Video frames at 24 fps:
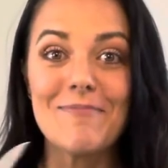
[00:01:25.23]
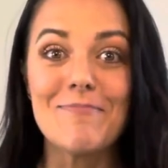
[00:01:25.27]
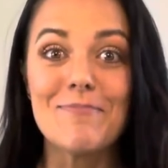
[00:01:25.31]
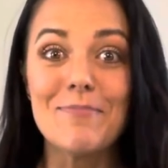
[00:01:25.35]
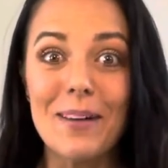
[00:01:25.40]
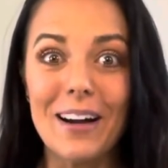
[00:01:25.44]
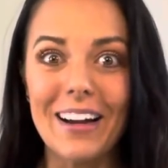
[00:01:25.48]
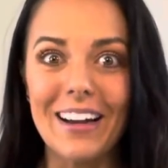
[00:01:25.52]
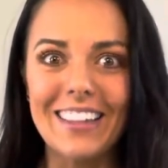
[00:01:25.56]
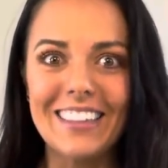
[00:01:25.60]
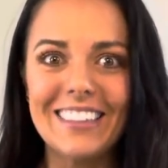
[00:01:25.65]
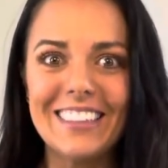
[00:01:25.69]

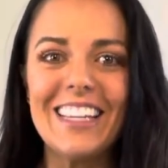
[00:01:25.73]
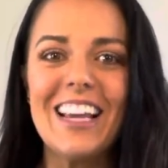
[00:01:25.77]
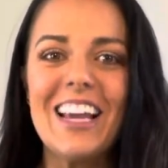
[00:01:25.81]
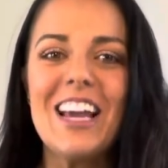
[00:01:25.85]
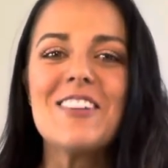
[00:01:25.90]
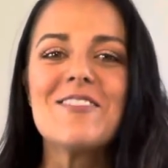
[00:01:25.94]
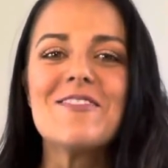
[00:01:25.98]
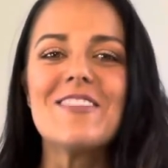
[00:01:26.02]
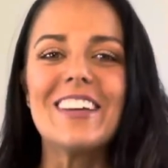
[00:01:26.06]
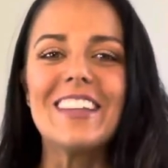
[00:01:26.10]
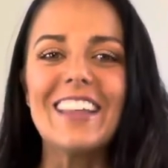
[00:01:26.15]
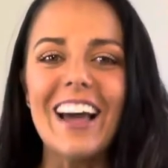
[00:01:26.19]
But
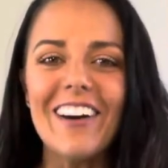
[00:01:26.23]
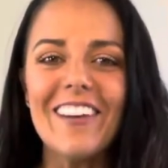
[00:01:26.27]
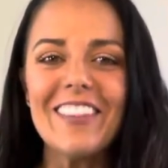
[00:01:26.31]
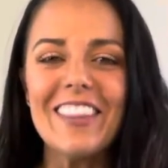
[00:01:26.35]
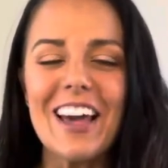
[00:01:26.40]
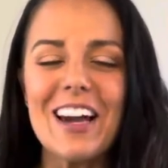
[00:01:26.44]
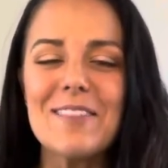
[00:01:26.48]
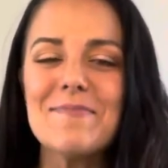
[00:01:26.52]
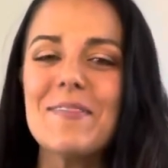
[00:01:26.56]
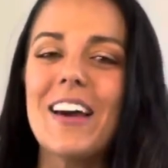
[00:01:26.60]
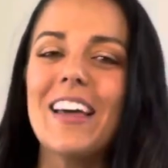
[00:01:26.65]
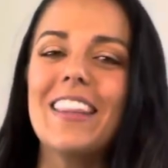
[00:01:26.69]
without
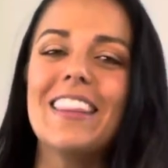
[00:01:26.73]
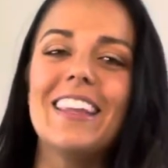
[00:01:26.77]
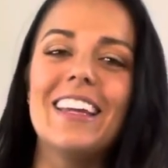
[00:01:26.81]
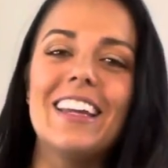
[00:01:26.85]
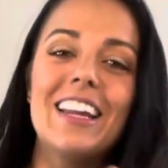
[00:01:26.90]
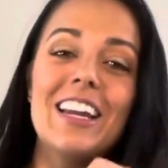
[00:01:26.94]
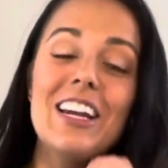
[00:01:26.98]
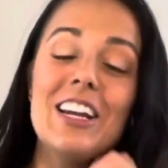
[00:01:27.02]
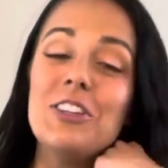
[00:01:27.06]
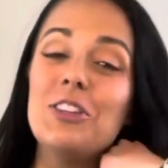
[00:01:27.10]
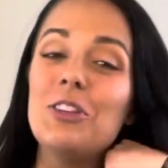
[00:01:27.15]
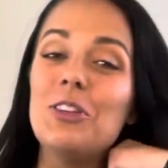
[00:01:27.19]
that method,
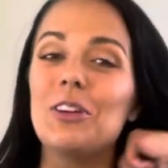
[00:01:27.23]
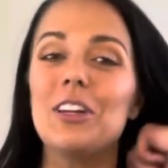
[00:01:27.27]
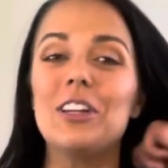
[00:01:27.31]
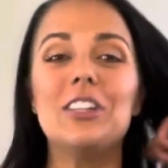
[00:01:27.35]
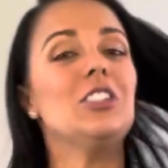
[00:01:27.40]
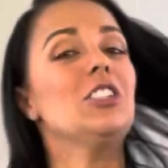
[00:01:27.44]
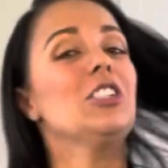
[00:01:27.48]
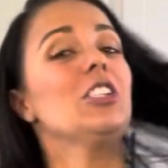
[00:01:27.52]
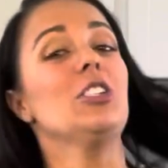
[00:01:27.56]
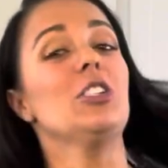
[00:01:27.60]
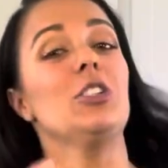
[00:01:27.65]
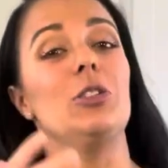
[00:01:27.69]
you can
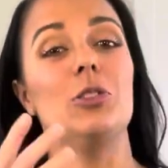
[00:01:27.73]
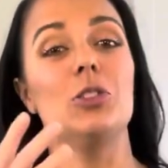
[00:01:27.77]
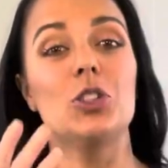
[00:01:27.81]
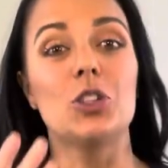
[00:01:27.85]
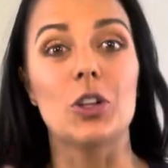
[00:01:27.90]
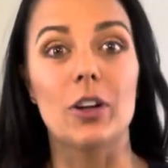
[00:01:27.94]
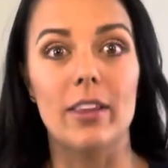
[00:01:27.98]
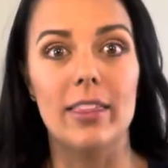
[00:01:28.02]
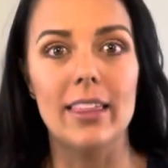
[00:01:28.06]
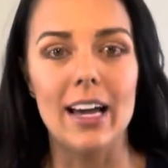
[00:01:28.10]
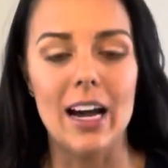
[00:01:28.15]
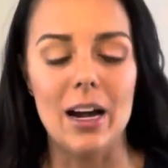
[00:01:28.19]
just use
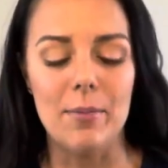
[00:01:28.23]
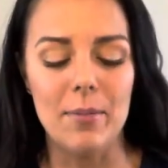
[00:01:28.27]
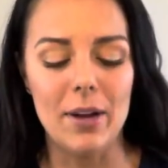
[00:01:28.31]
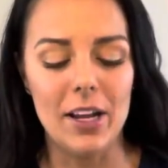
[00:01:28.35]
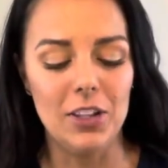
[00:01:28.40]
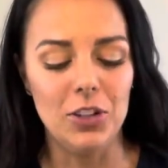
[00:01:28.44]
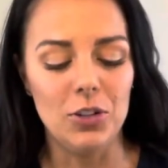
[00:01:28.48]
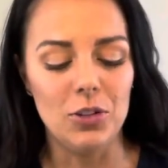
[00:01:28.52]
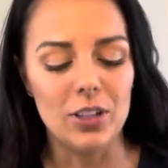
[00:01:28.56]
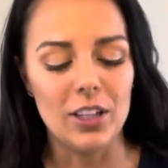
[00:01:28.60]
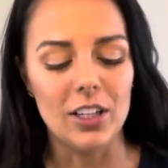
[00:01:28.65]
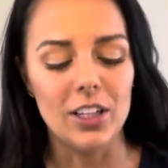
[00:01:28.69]
your thumb
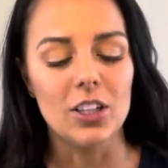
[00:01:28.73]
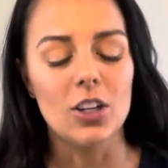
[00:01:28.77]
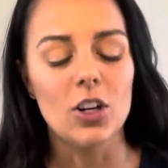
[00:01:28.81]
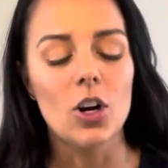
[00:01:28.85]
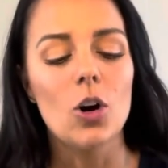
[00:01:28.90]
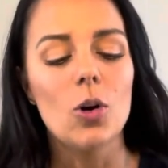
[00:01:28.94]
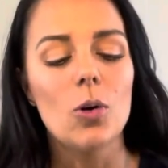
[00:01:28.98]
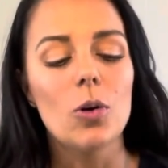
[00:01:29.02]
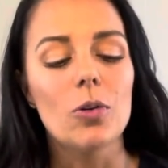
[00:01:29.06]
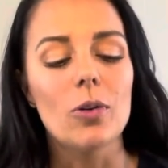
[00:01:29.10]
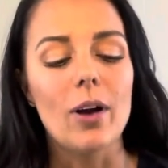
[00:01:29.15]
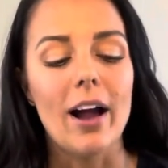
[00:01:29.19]
and you can
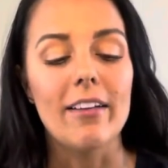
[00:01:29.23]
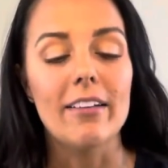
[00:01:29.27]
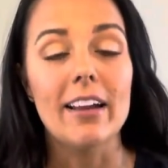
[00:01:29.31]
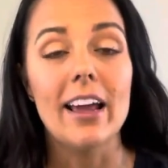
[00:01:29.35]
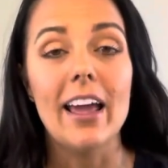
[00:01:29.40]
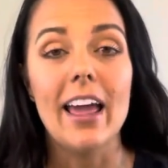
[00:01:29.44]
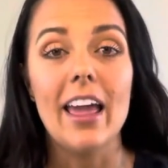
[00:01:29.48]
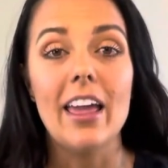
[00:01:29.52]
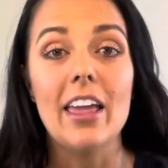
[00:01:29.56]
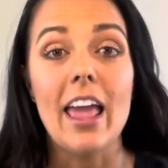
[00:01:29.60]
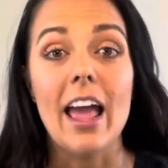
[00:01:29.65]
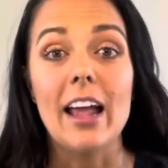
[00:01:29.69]
go around it
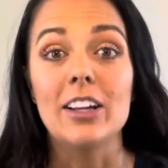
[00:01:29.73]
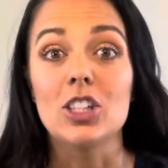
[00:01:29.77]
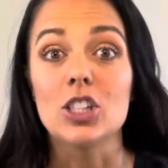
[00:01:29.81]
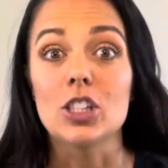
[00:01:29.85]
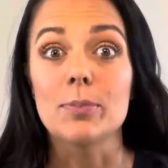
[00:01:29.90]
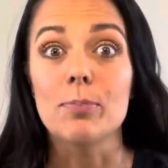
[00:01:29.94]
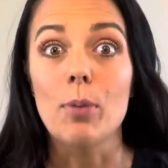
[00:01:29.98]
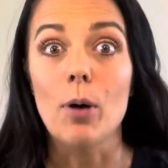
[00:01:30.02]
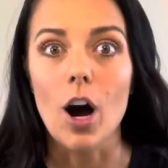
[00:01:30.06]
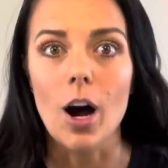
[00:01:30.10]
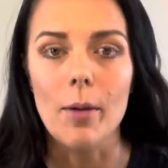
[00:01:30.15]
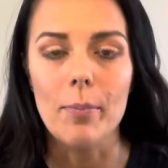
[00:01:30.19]
and just
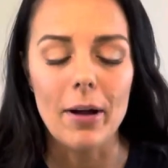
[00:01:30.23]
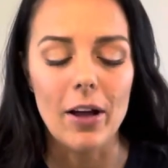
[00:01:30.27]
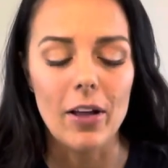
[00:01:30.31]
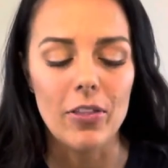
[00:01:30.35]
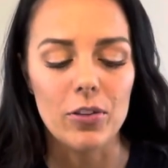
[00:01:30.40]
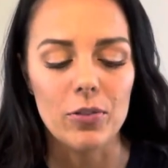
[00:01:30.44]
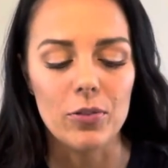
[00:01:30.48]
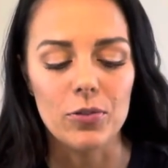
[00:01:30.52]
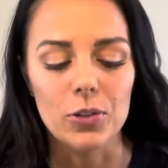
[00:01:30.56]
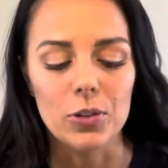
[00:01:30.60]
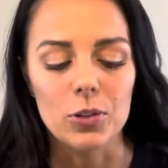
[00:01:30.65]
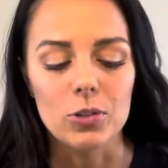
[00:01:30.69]
pop out the
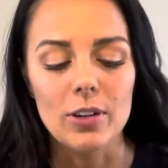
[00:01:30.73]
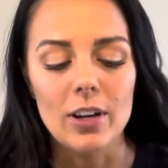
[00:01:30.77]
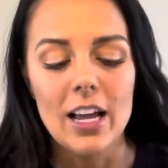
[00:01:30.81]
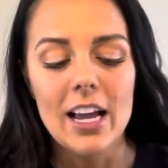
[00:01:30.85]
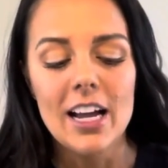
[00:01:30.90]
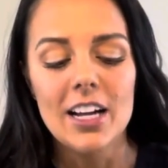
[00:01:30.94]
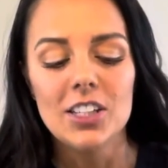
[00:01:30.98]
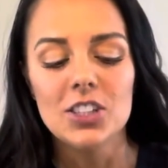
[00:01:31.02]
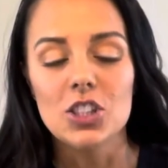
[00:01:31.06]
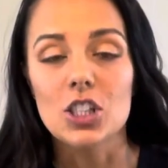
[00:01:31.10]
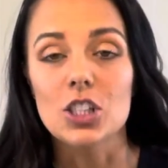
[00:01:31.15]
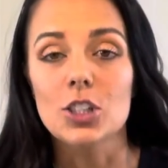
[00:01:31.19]
fruit,
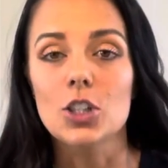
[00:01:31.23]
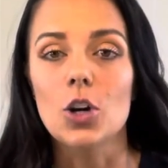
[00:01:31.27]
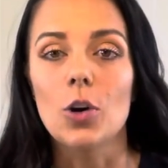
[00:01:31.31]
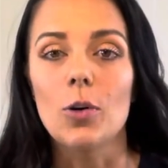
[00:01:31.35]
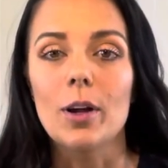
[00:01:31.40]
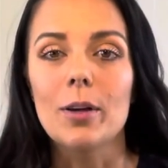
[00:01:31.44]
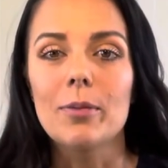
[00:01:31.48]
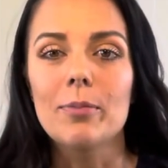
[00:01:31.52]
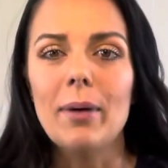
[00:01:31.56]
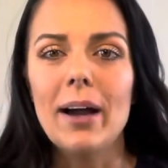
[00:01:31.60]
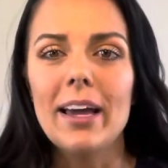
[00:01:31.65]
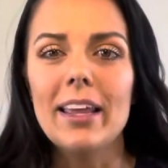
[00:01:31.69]
just
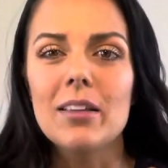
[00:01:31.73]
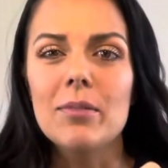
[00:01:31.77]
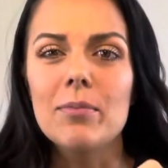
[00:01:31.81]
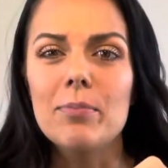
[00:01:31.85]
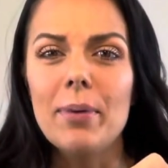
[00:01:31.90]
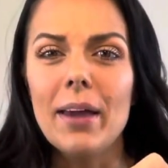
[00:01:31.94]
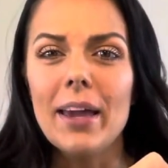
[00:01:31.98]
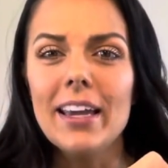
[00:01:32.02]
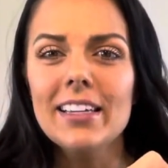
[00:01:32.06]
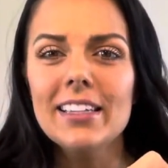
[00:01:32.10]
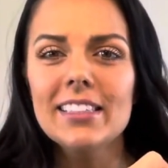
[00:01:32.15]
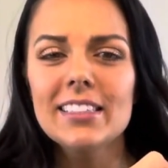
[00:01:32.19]
going by the
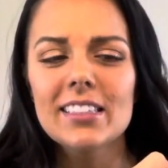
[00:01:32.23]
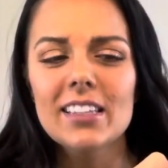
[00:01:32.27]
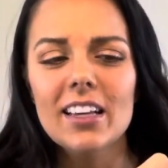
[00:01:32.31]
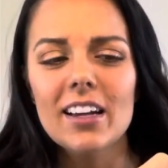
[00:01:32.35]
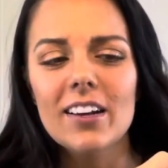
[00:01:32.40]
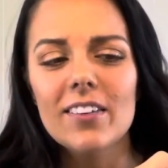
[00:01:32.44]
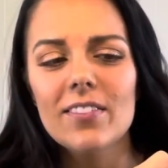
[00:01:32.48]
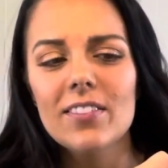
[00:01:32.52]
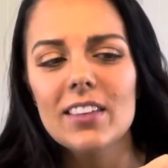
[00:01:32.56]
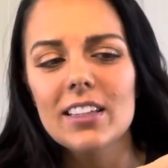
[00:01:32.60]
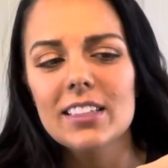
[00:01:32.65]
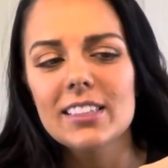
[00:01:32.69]
base
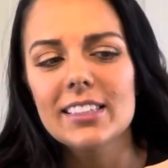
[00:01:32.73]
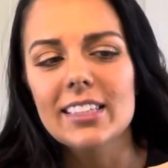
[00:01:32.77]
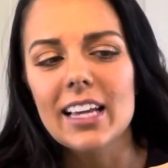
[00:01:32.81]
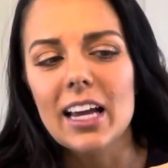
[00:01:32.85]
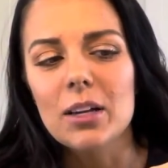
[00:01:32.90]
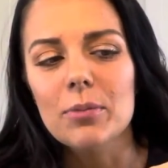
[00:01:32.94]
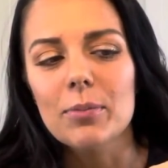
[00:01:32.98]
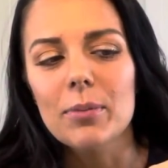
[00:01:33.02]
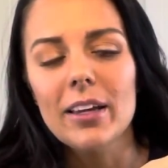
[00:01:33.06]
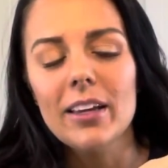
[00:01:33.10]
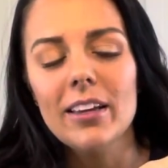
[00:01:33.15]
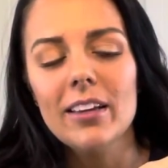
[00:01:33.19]
of the
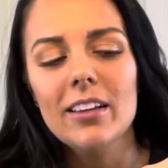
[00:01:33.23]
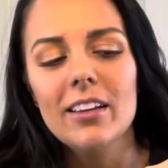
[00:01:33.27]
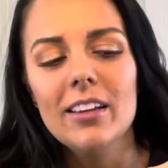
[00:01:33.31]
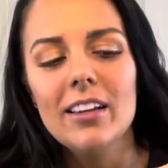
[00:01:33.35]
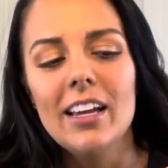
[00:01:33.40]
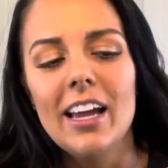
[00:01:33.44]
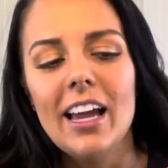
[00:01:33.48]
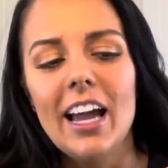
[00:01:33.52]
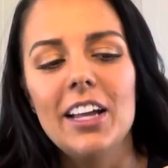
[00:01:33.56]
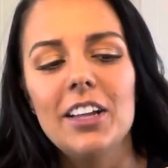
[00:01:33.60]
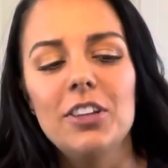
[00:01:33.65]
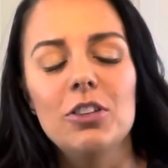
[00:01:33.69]
segment,
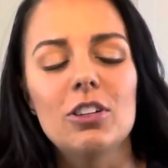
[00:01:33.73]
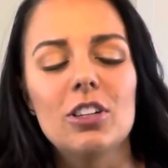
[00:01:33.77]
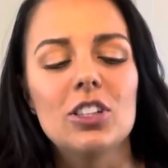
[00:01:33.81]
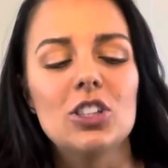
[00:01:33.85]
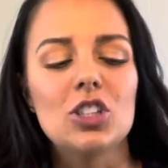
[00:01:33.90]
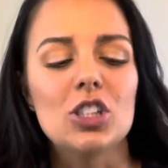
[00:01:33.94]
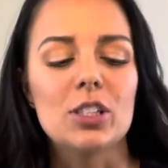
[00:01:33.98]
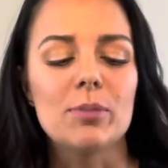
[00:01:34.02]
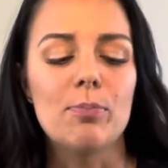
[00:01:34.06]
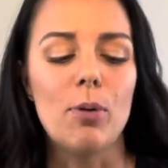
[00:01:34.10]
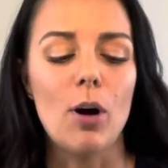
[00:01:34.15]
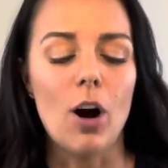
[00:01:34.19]
and you can
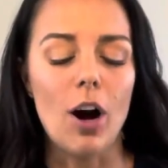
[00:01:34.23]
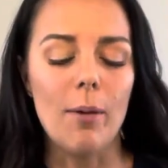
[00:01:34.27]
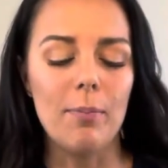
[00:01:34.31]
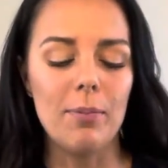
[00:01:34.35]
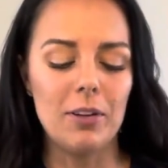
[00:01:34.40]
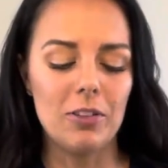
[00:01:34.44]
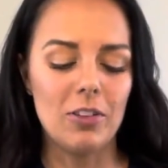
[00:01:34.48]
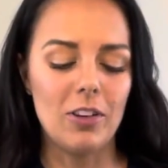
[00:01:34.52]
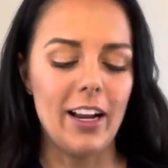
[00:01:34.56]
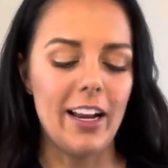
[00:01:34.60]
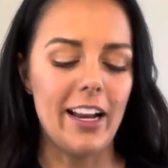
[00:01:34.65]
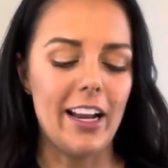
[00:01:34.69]
just pop
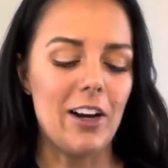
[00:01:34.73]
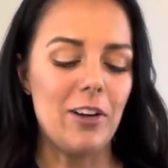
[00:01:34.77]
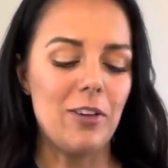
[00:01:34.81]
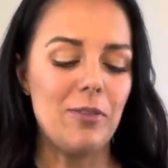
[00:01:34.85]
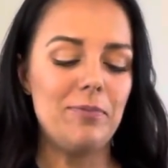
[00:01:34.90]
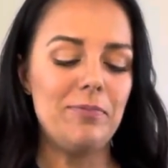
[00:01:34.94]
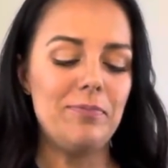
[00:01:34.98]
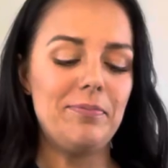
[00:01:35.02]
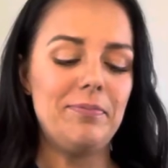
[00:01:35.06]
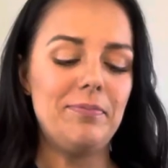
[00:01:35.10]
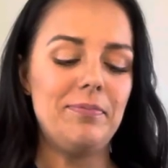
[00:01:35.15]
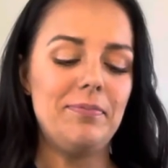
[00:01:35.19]
it right out
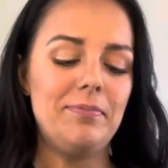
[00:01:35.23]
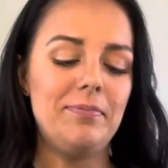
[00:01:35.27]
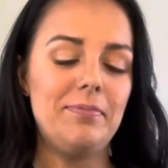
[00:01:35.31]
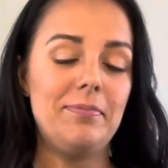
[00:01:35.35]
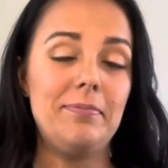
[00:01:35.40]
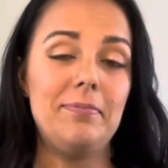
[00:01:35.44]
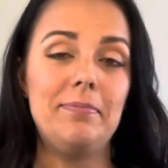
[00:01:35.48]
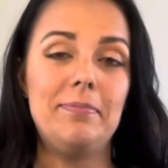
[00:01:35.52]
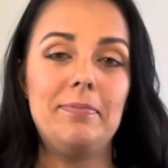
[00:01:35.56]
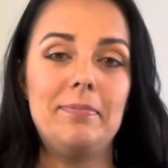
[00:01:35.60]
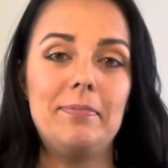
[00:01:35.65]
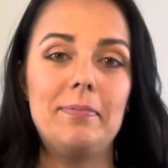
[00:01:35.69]

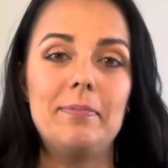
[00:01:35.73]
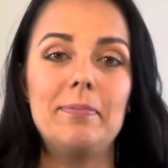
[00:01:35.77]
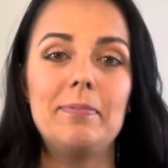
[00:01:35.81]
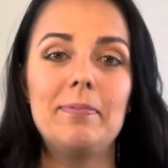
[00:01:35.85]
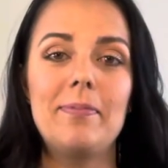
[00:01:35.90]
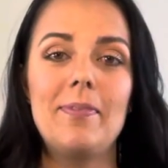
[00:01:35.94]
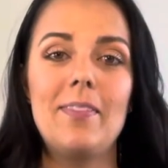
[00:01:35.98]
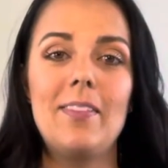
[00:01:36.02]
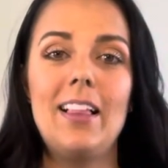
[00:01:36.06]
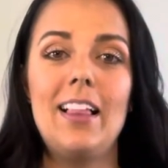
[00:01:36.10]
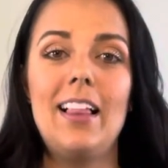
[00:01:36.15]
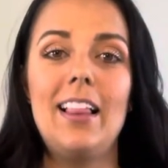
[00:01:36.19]

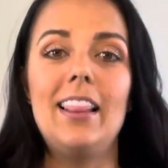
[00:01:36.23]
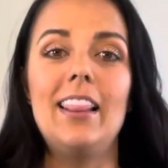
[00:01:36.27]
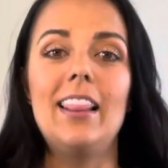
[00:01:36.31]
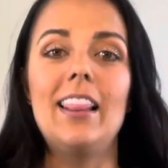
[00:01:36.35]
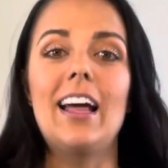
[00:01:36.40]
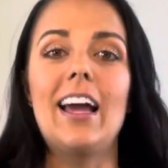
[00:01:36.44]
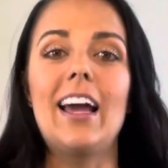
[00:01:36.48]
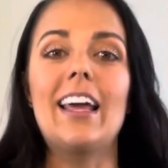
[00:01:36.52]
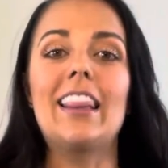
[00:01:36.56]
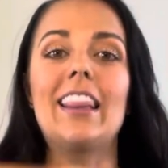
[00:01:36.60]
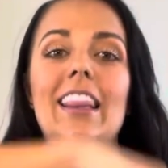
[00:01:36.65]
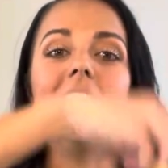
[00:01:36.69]

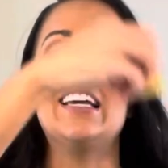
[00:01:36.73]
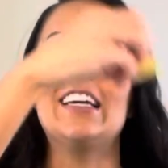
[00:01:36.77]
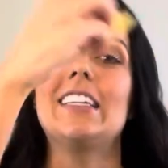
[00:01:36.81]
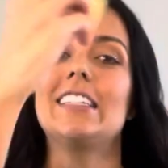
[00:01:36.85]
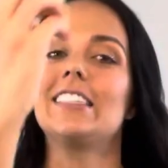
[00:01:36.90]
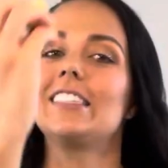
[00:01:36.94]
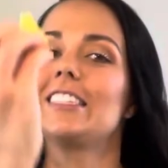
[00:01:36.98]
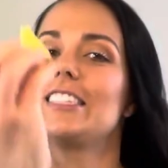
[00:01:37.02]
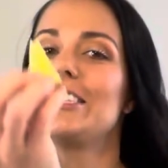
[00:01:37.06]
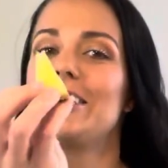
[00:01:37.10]
like this.